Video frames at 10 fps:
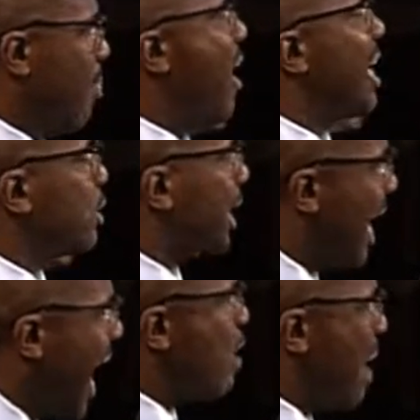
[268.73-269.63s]
that
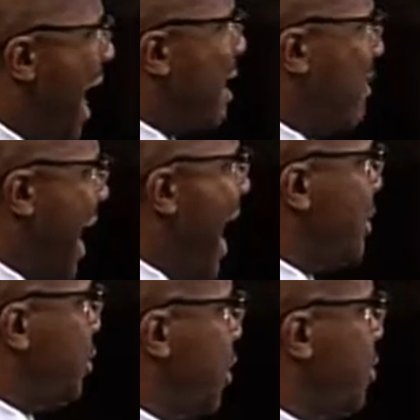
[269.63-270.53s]
came out of the
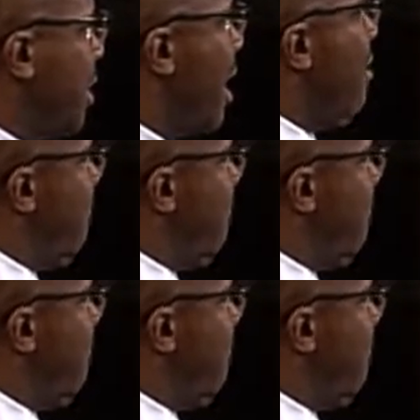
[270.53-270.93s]
ashes